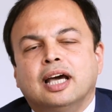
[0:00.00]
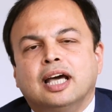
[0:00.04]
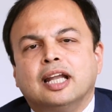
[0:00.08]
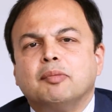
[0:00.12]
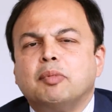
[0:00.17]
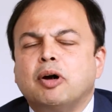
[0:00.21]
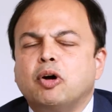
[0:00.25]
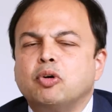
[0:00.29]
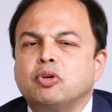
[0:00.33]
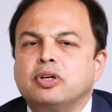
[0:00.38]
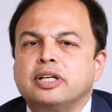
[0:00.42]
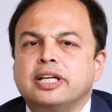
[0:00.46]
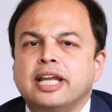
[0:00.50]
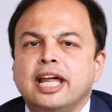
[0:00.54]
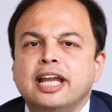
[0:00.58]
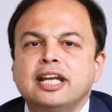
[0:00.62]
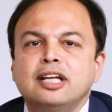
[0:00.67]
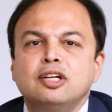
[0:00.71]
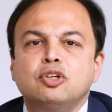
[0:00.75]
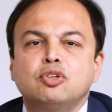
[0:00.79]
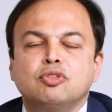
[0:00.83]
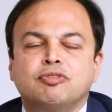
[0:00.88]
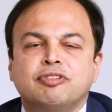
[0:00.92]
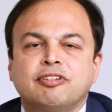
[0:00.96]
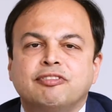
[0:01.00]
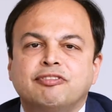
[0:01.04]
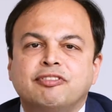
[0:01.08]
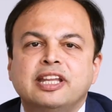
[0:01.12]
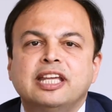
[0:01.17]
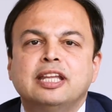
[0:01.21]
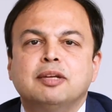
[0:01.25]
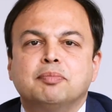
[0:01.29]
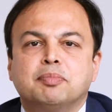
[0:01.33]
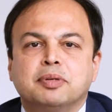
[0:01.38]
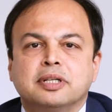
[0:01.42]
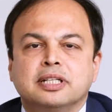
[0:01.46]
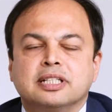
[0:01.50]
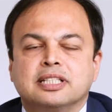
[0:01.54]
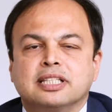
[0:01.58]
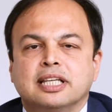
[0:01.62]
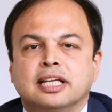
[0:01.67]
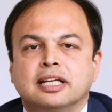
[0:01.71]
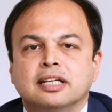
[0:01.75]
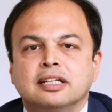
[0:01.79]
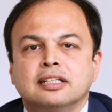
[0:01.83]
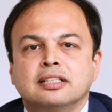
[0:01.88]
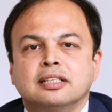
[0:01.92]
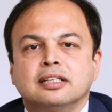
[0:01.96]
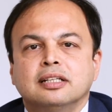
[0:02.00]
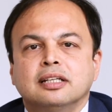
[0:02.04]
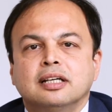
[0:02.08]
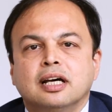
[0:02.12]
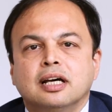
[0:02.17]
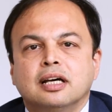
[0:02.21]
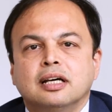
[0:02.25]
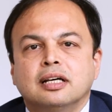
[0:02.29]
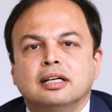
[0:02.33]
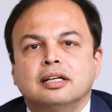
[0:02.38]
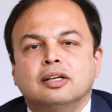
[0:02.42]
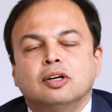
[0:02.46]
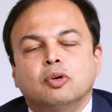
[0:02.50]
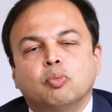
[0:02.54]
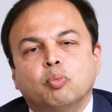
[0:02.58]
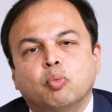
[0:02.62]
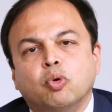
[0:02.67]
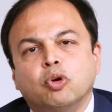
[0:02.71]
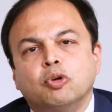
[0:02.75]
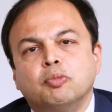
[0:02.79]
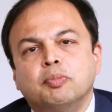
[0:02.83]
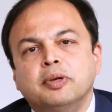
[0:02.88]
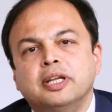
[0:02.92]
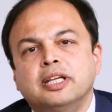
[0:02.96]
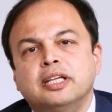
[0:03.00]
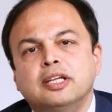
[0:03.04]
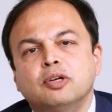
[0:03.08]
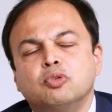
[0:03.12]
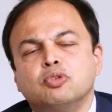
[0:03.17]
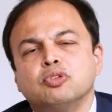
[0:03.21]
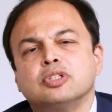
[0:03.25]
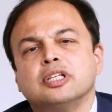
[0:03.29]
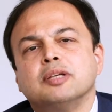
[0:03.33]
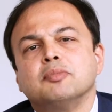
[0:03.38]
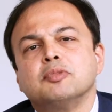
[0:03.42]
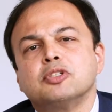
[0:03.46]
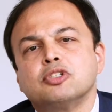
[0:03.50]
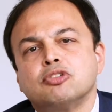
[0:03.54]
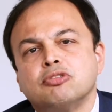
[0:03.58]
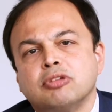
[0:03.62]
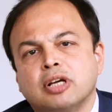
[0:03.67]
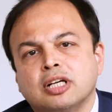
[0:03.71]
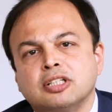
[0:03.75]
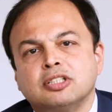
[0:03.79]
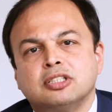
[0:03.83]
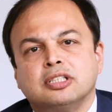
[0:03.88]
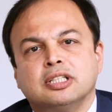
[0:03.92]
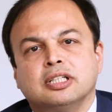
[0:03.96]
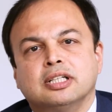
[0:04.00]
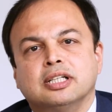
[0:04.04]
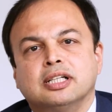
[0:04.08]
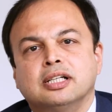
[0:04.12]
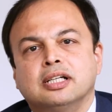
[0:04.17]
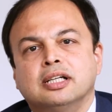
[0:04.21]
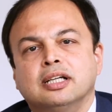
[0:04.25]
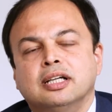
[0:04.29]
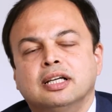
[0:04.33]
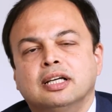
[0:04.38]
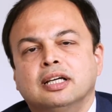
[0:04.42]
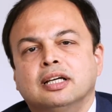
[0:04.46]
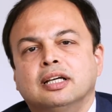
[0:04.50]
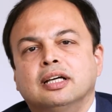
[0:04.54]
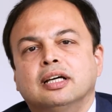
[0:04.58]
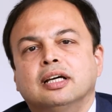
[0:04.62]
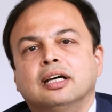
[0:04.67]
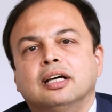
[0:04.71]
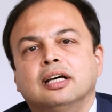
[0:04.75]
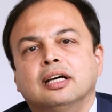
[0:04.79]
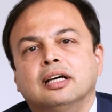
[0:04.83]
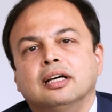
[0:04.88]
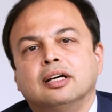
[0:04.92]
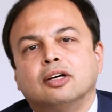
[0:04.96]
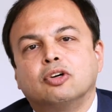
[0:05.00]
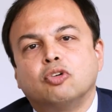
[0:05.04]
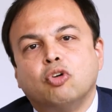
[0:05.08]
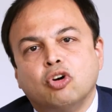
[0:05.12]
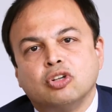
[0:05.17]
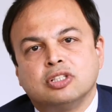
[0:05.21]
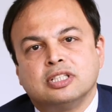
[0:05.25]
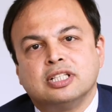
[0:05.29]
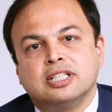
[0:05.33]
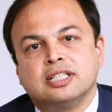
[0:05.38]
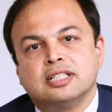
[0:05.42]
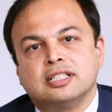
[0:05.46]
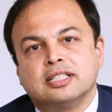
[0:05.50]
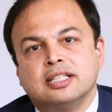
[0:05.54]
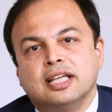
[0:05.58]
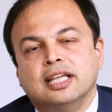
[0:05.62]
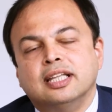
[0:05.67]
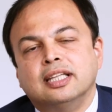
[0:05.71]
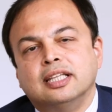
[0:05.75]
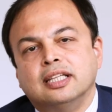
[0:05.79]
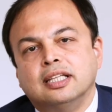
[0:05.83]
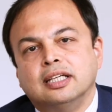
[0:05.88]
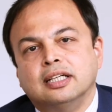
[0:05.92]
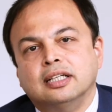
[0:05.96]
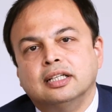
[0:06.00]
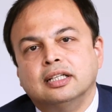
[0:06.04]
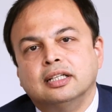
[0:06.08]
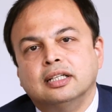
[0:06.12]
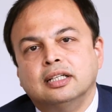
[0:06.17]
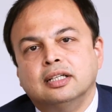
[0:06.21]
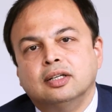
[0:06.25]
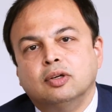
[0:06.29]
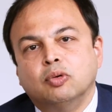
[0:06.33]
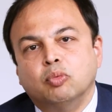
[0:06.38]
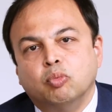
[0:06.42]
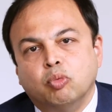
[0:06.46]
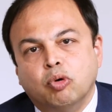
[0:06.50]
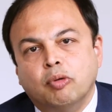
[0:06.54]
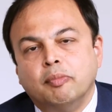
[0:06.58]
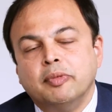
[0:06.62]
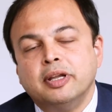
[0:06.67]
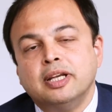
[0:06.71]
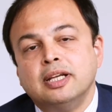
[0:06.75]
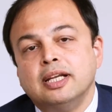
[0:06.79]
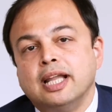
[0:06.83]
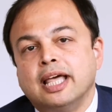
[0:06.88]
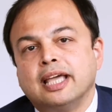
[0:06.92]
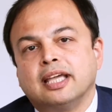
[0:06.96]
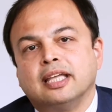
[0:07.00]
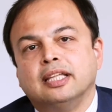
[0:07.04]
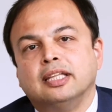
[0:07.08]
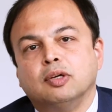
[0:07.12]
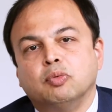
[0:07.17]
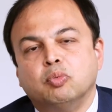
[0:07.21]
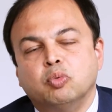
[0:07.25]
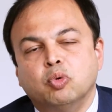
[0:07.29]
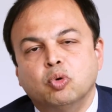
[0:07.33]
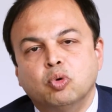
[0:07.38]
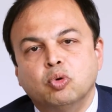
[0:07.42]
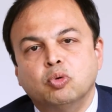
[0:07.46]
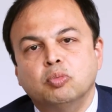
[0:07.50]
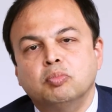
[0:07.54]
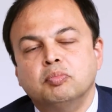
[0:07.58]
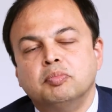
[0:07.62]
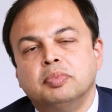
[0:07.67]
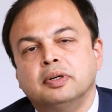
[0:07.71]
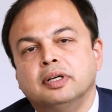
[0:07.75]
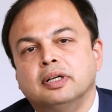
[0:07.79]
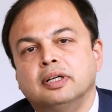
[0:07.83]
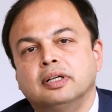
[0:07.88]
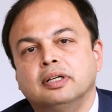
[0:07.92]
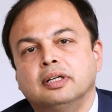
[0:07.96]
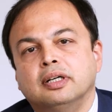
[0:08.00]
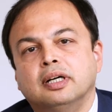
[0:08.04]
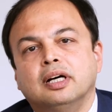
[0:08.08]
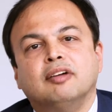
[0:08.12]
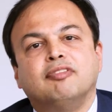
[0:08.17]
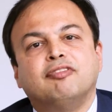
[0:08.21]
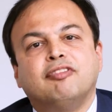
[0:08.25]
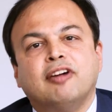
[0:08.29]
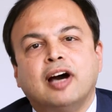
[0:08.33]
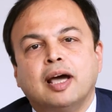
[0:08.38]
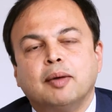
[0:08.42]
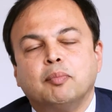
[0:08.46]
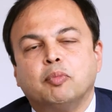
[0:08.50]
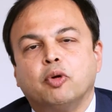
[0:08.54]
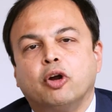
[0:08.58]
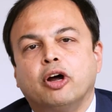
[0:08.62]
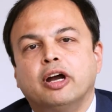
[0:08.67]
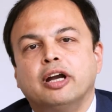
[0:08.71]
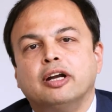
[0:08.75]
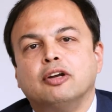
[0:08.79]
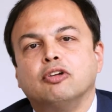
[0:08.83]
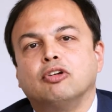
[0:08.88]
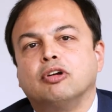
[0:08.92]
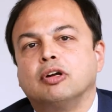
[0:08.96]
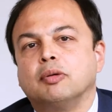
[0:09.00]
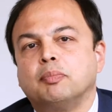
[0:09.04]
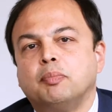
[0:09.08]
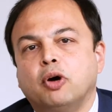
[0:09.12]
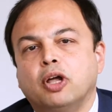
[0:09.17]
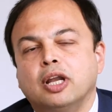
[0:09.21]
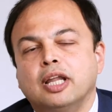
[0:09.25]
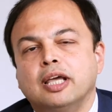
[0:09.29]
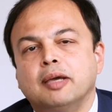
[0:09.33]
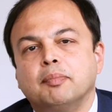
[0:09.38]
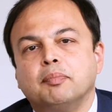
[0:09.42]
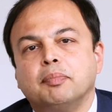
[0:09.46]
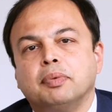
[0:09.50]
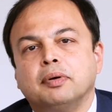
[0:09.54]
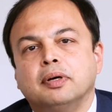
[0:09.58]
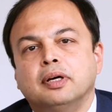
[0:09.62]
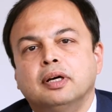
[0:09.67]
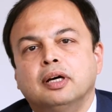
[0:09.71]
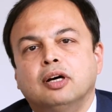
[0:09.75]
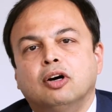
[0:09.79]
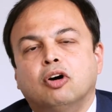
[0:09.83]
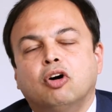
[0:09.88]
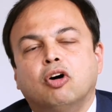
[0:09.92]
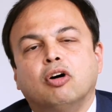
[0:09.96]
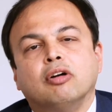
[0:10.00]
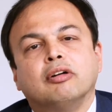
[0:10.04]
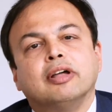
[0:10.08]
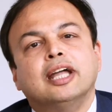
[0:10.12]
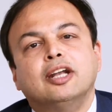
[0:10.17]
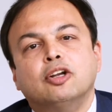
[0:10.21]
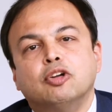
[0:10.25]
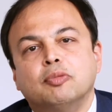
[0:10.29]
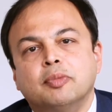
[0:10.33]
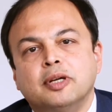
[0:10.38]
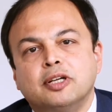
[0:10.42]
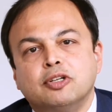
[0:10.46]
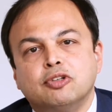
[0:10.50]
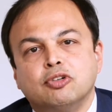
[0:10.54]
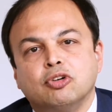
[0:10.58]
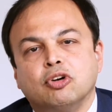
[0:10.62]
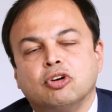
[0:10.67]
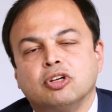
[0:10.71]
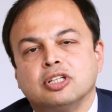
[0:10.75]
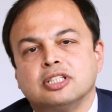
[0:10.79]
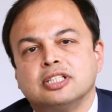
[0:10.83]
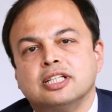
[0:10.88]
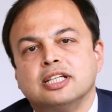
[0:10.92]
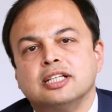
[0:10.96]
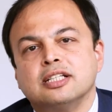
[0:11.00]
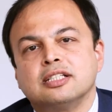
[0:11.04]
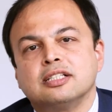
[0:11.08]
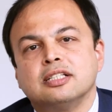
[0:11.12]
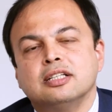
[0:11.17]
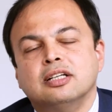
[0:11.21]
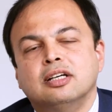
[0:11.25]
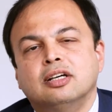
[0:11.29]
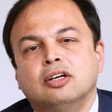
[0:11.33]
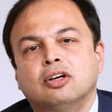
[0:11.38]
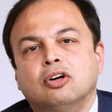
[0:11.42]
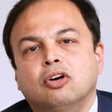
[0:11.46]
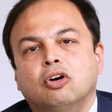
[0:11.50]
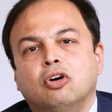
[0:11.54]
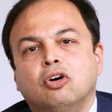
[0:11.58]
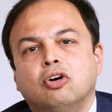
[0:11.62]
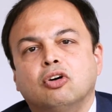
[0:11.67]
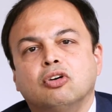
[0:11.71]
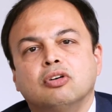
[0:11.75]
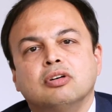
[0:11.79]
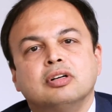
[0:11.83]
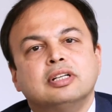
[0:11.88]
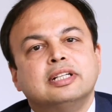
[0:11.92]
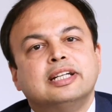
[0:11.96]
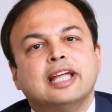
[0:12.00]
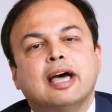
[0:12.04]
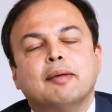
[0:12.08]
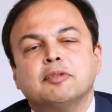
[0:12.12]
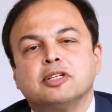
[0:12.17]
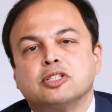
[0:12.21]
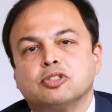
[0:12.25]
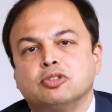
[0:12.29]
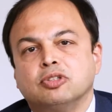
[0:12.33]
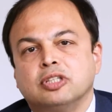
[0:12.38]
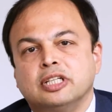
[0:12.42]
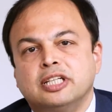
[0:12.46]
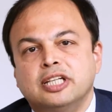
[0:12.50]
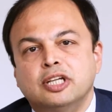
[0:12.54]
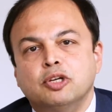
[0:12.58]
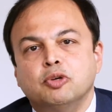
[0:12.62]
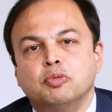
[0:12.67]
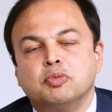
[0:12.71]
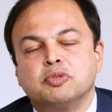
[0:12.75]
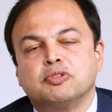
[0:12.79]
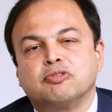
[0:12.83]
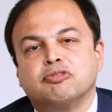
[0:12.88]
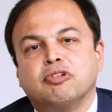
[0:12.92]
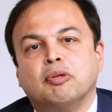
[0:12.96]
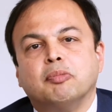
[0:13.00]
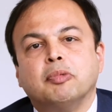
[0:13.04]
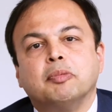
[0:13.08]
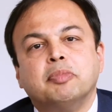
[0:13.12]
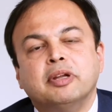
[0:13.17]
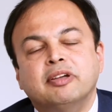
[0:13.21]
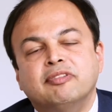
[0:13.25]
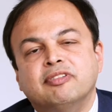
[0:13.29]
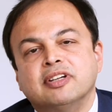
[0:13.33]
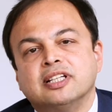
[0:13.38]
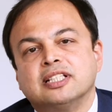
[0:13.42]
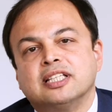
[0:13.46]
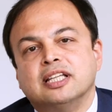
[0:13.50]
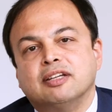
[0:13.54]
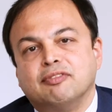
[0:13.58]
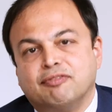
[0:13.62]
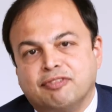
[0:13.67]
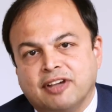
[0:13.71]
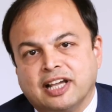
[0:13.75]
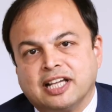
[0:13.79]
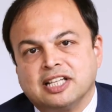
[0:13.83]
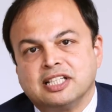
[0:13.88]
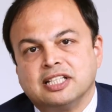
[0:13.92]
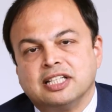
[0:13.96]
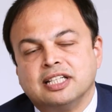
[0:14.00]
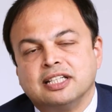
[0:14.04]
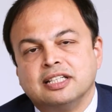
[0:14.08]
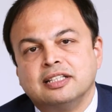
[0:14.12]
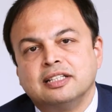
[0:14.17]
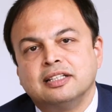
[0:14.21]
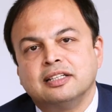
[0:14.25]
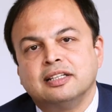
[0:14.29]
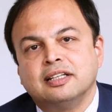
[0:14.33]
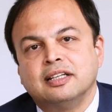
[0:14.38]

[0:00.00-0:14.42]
And about 10 to 15% would be due to some structural causes in the woman, like in the womb, a fibroid or a polyp, or endometriosis, or damage to the tubes from a previous infection.